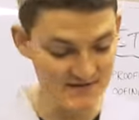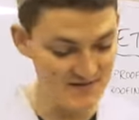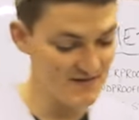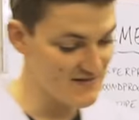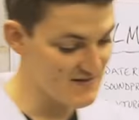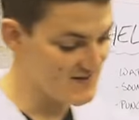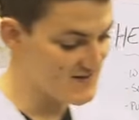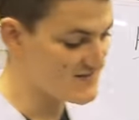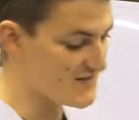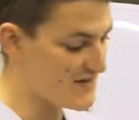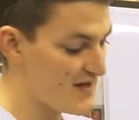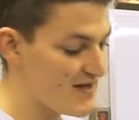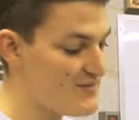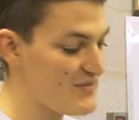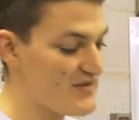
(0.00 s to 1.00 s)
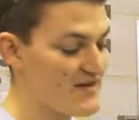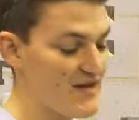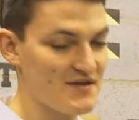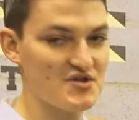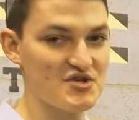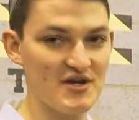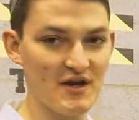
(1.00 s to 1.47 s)
See, this is an
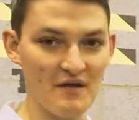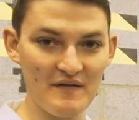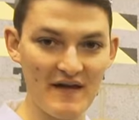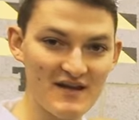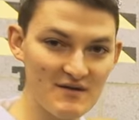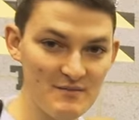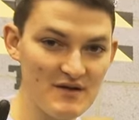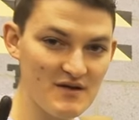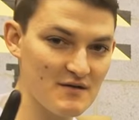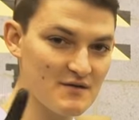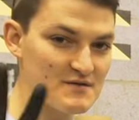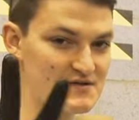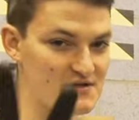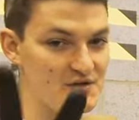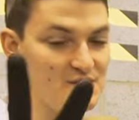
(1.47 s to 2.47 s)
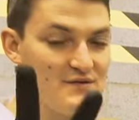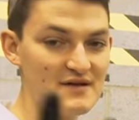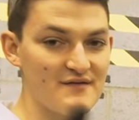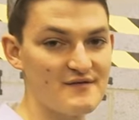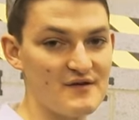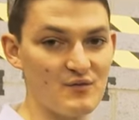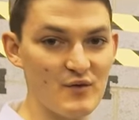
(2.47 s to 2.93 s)
ABS shell, and that can be cured 2
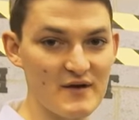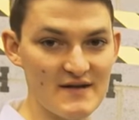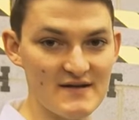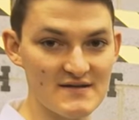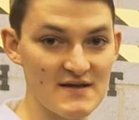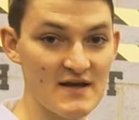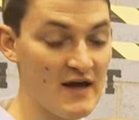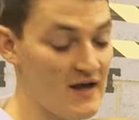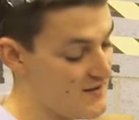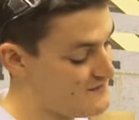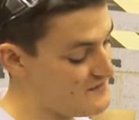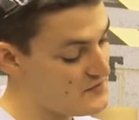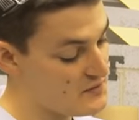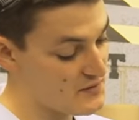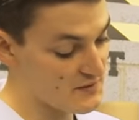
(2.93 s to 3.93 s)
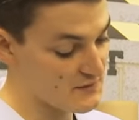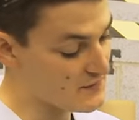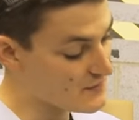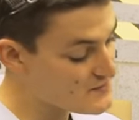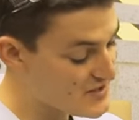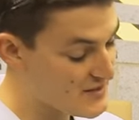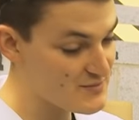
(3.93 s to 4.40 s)
different ways. If you do it at
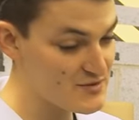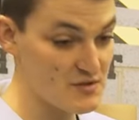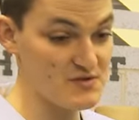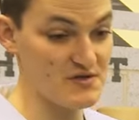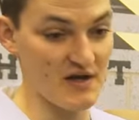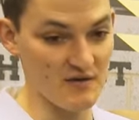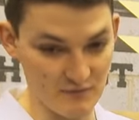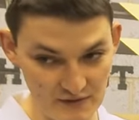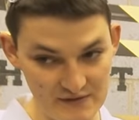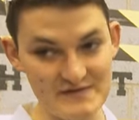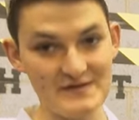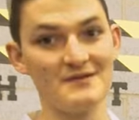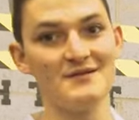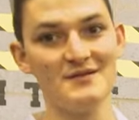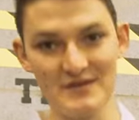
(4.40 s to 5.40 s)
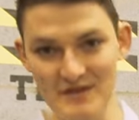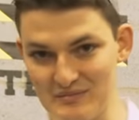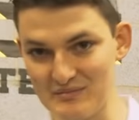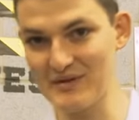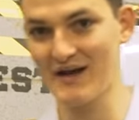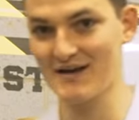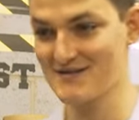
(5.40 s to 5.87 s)
low temperatures, you get really solid
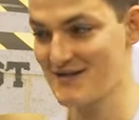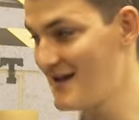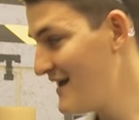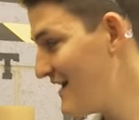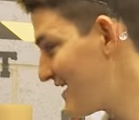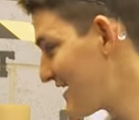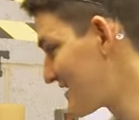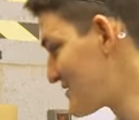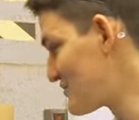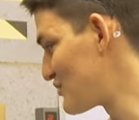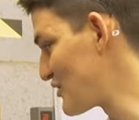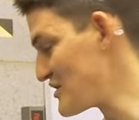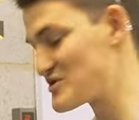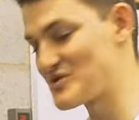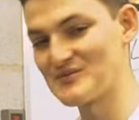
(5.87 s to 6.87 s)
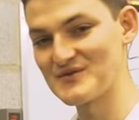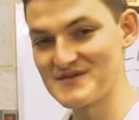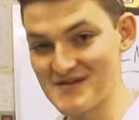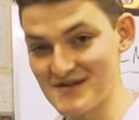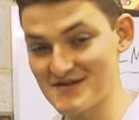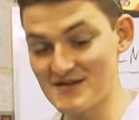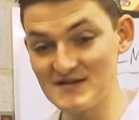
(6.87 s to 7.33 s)
impact and abrasion
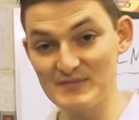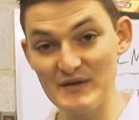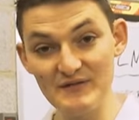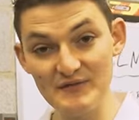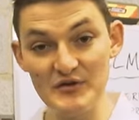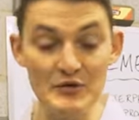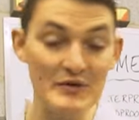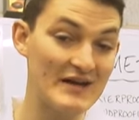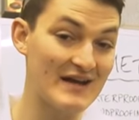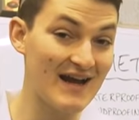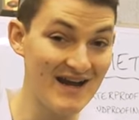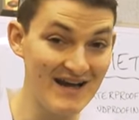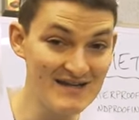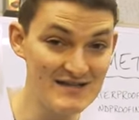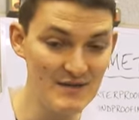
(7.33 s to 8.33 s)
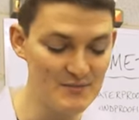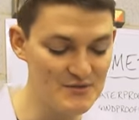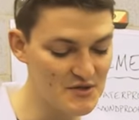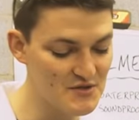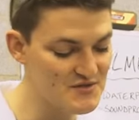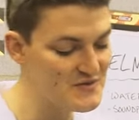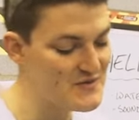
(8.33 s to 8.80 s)
resistance, but if you do it at high
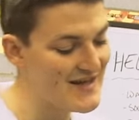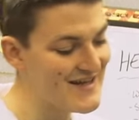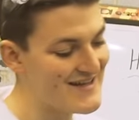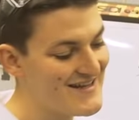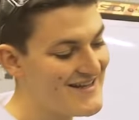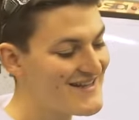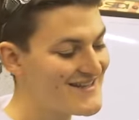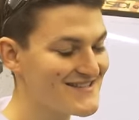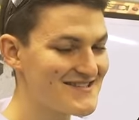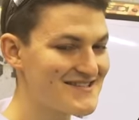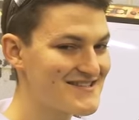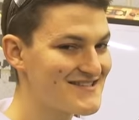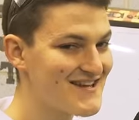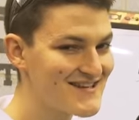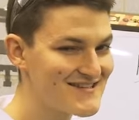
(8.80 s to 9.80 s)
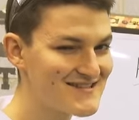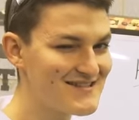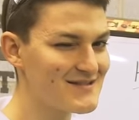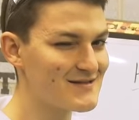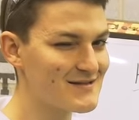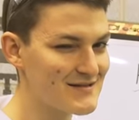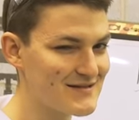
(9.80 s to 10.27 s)
temperatures, you get a sexy
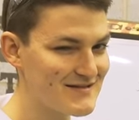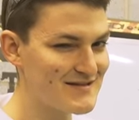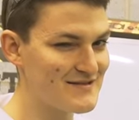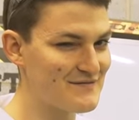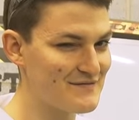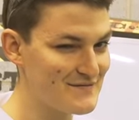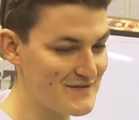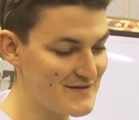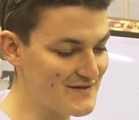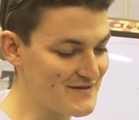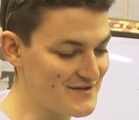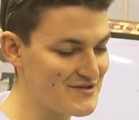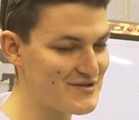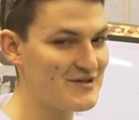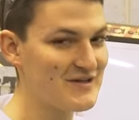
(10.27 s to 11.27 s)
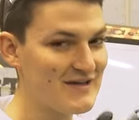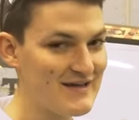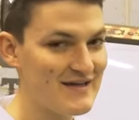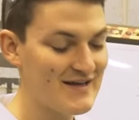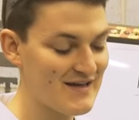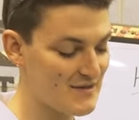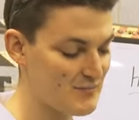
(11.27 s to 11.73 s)
glossy finish
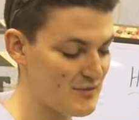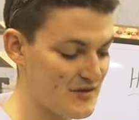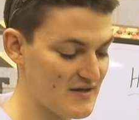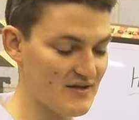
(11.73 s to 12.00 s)
and a pretty